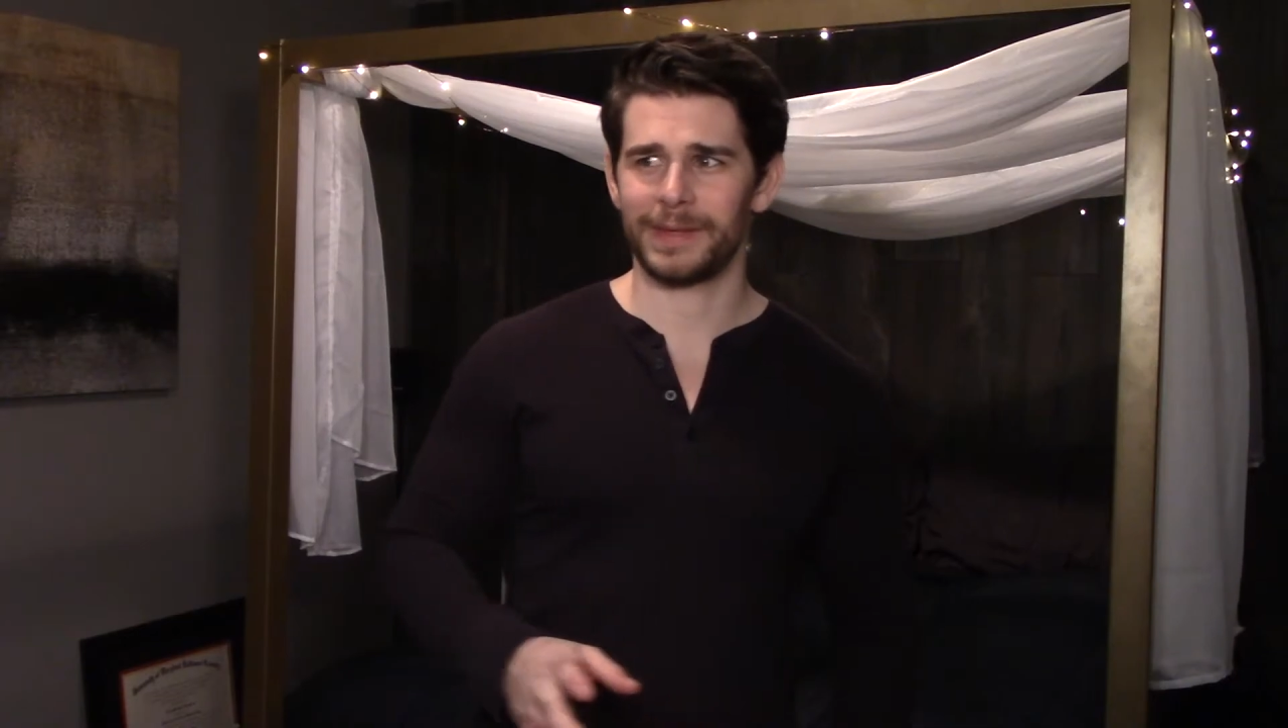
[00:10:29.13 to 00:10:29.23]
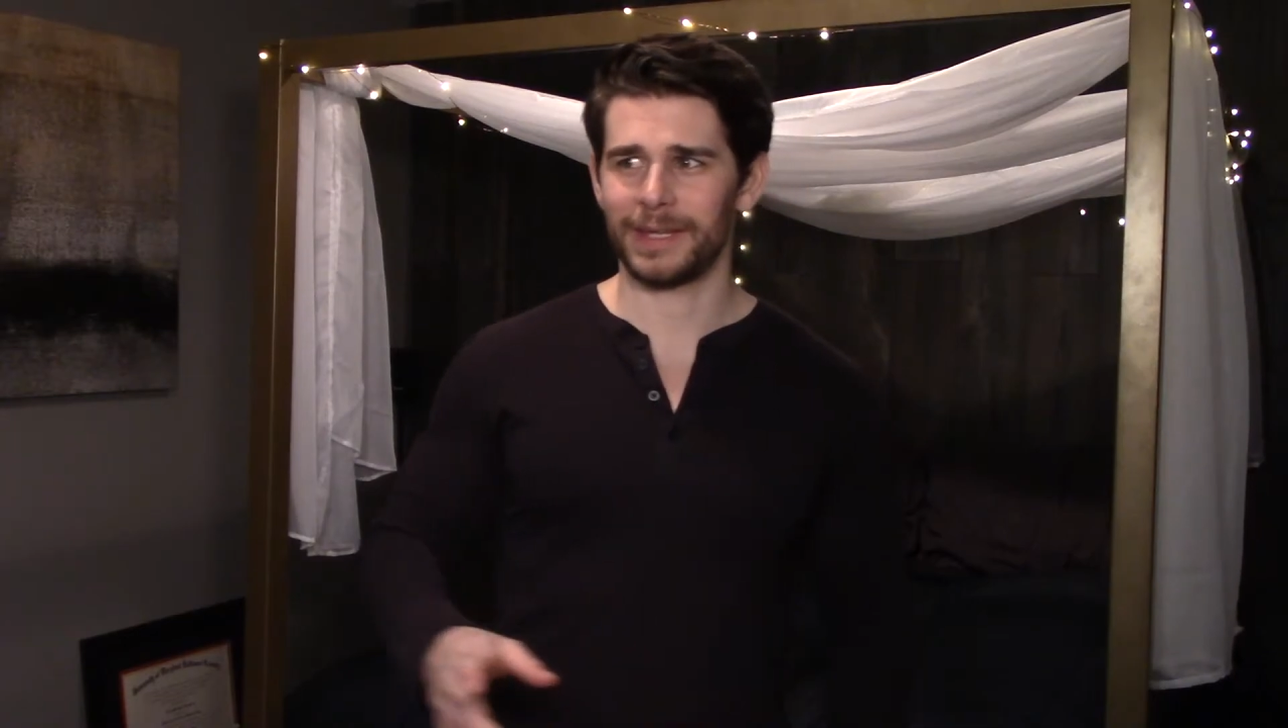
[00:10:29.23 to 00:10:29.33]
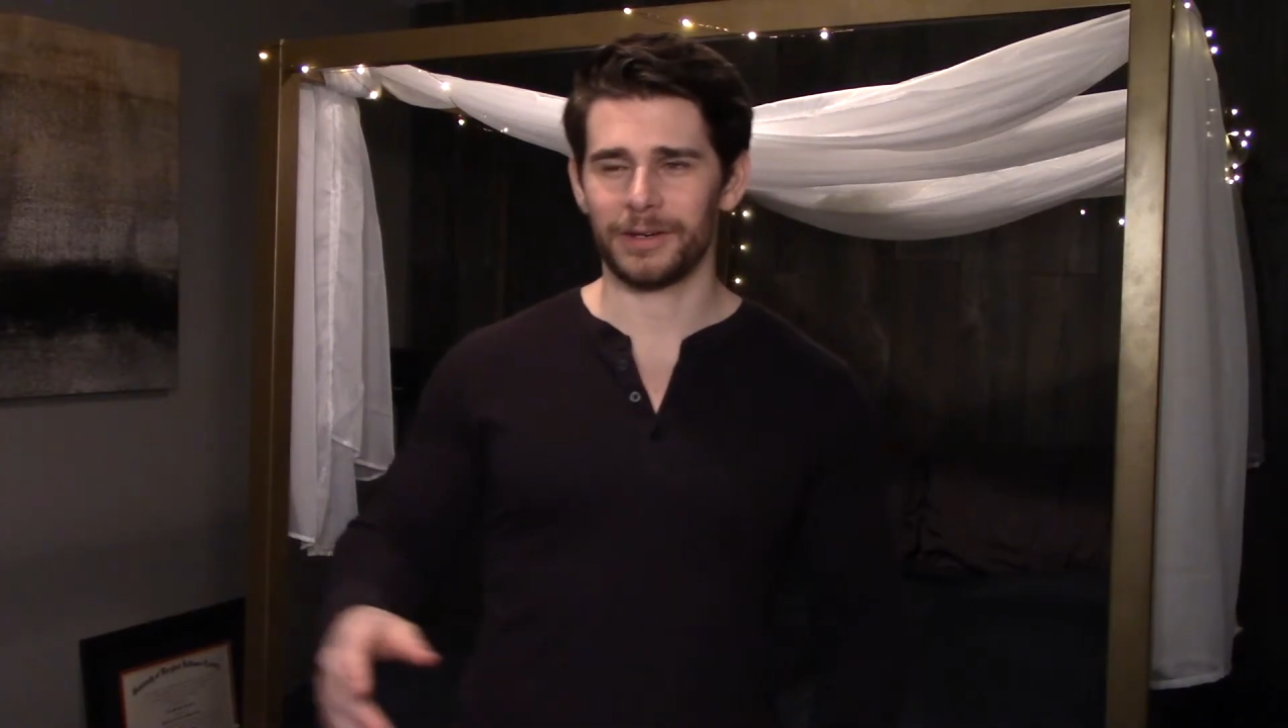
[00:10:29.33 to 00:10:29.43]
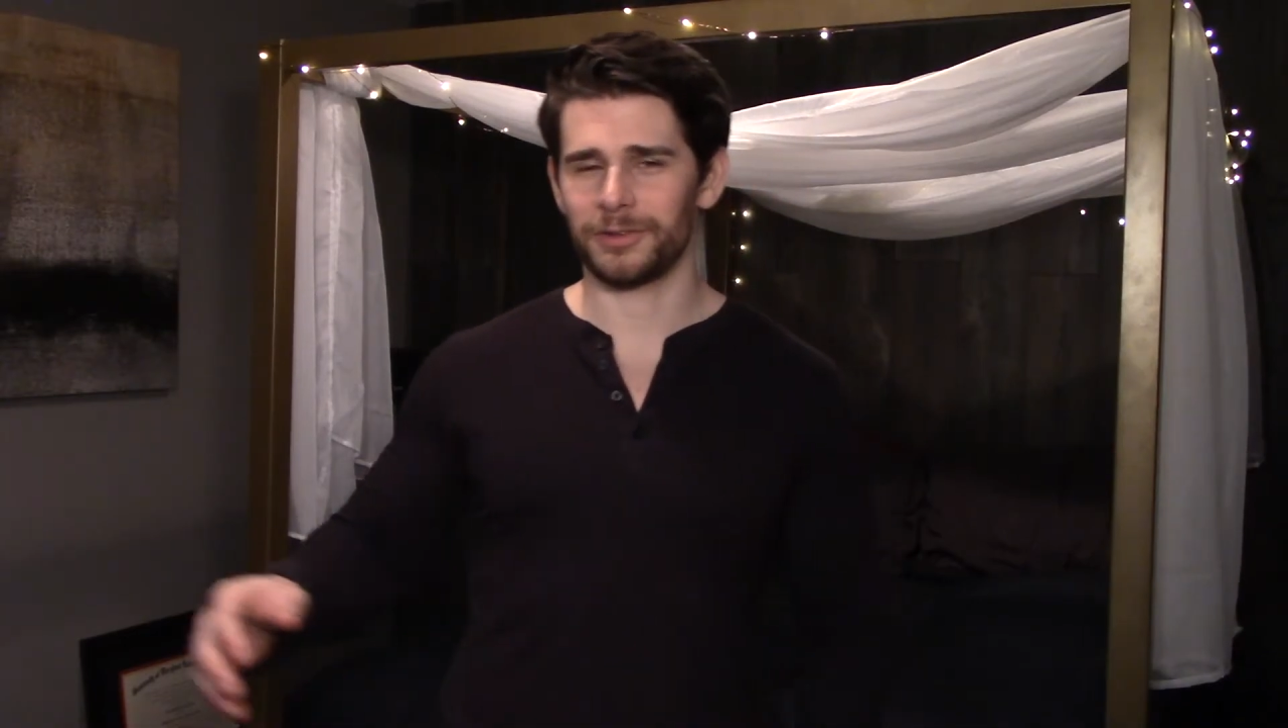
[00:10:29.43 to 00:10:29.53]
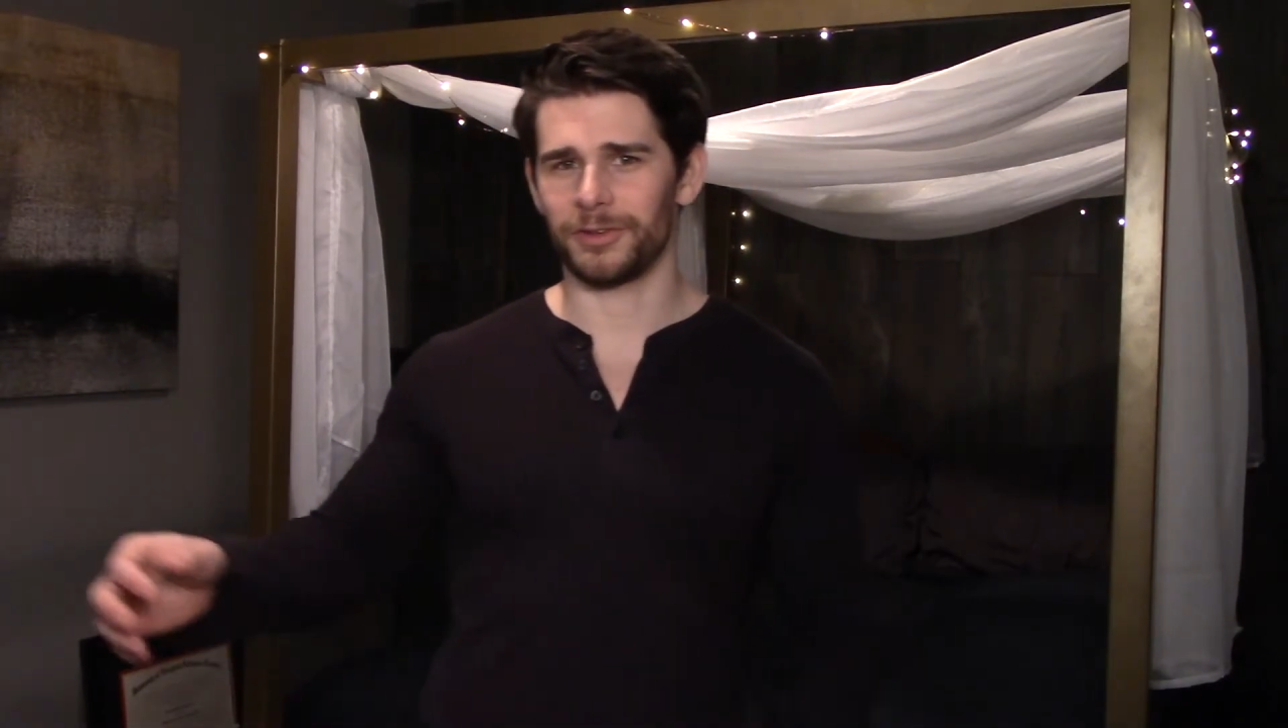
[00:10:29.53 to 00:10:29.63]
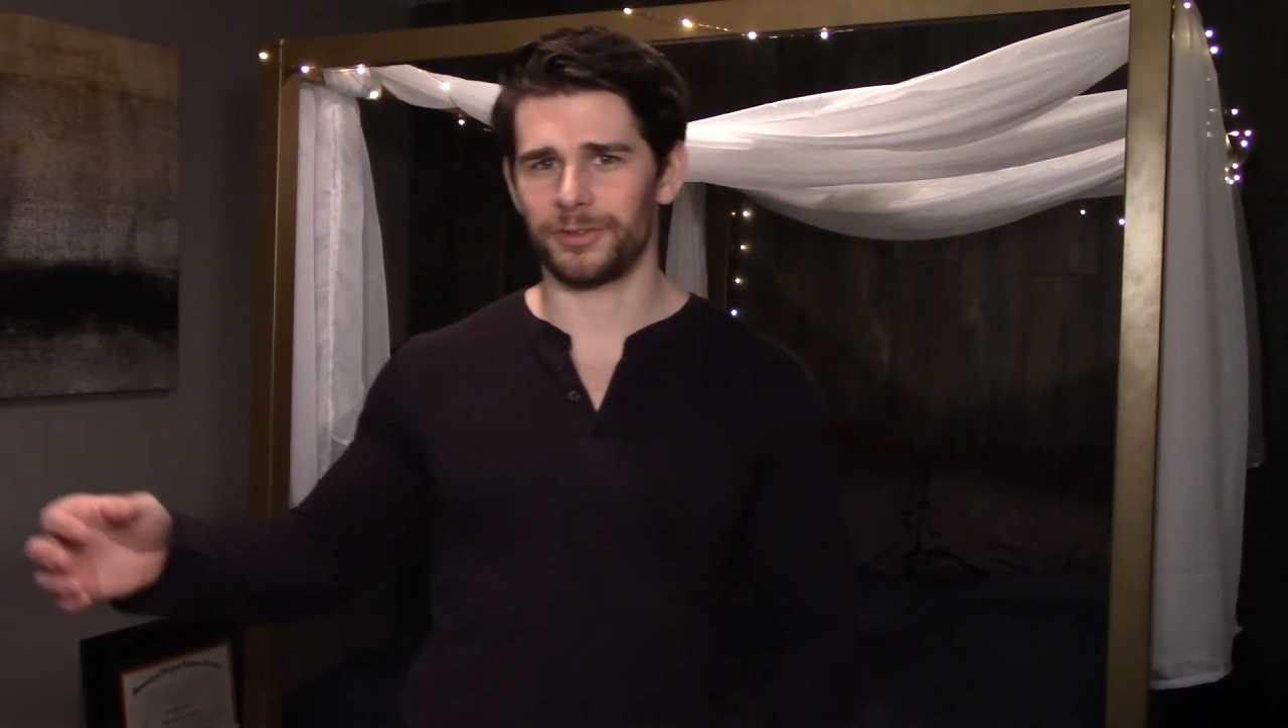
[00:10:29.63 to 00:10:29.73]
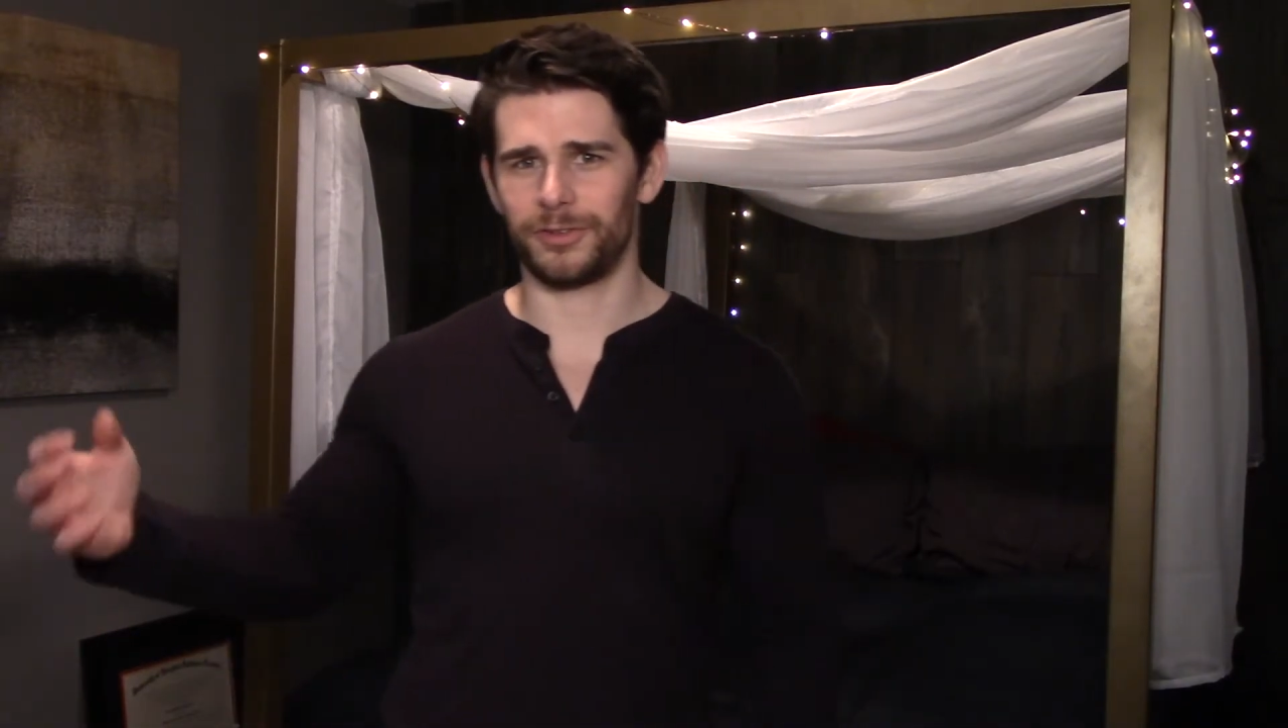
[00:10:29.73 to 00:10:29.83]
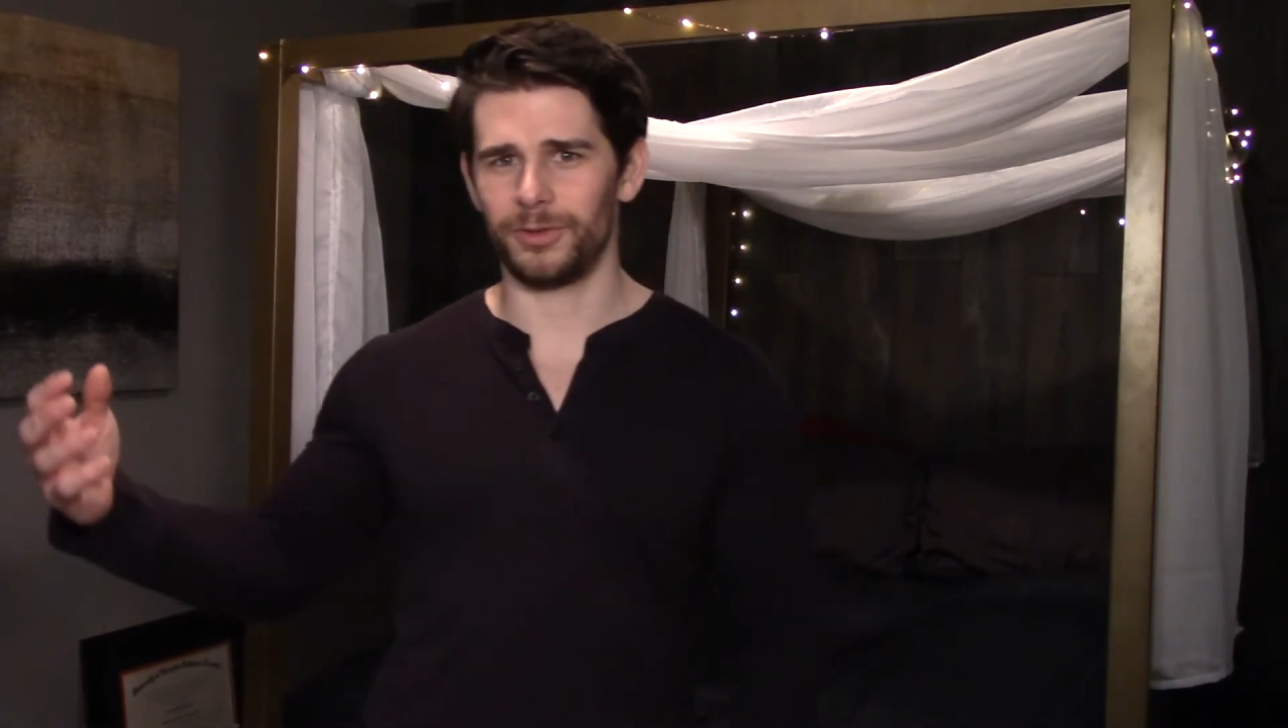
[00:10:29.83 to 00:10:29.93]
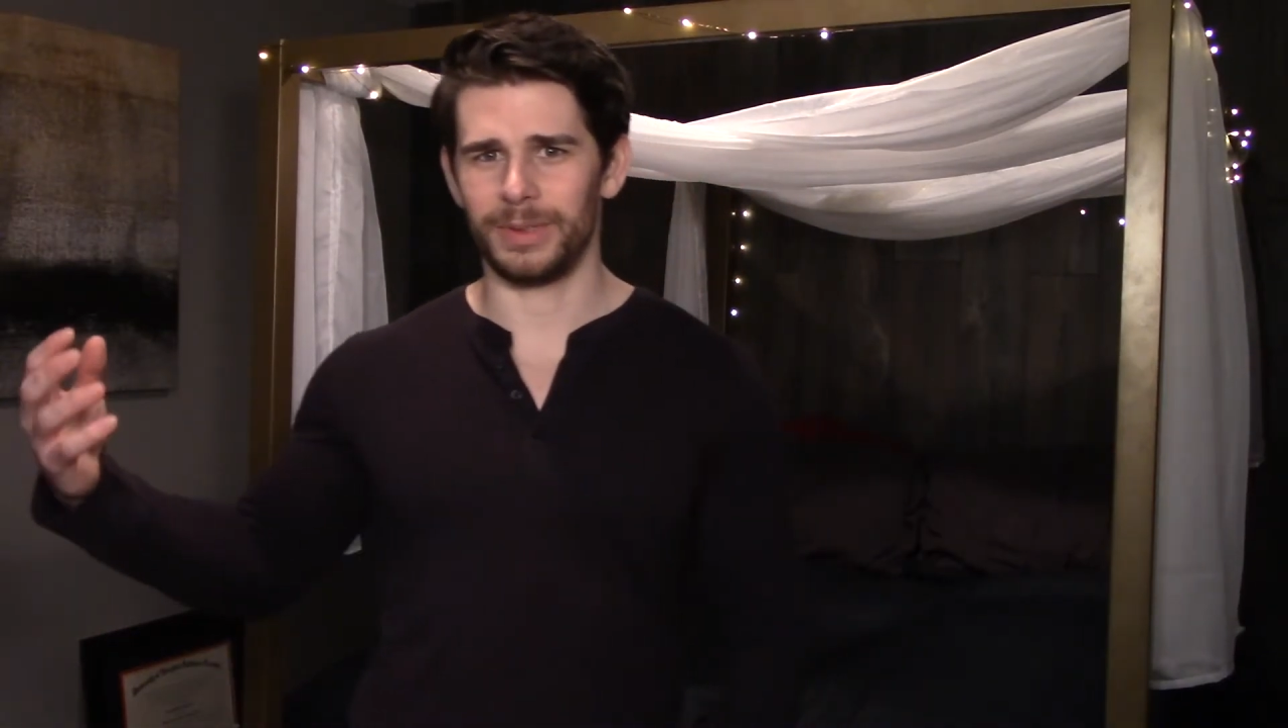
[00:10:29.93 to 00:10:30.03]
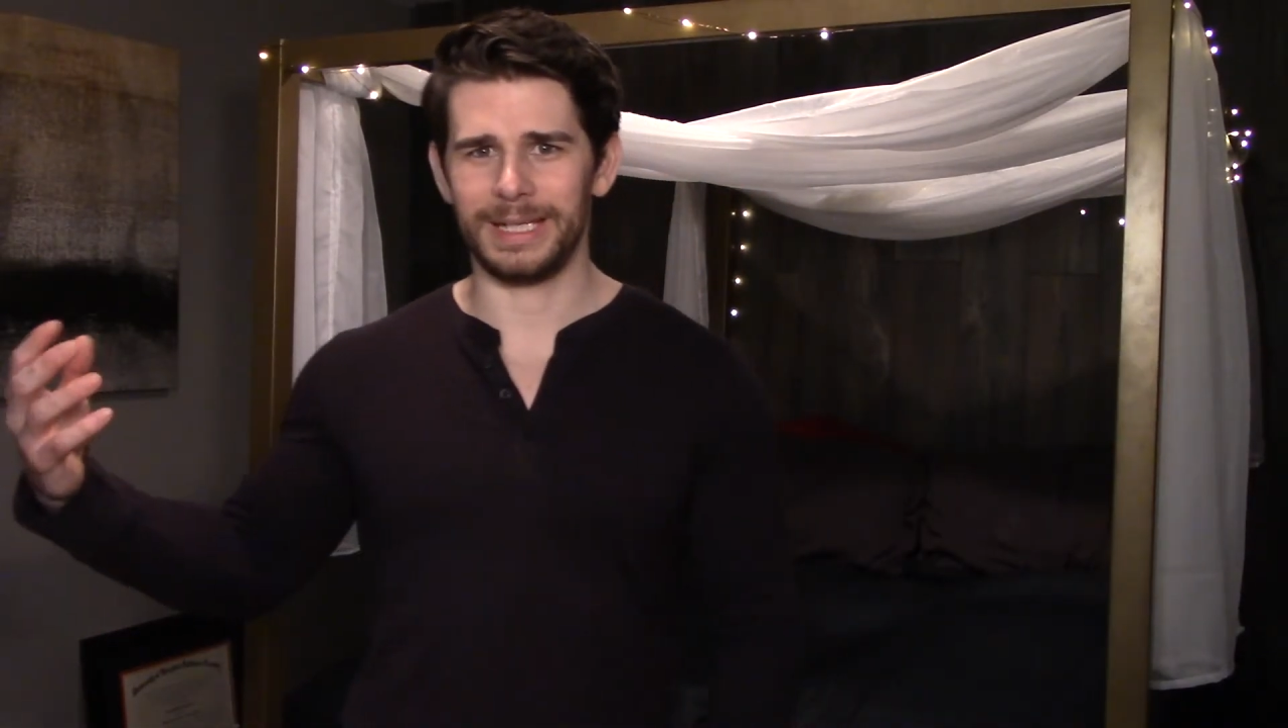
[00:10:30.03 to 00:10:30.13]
that are just too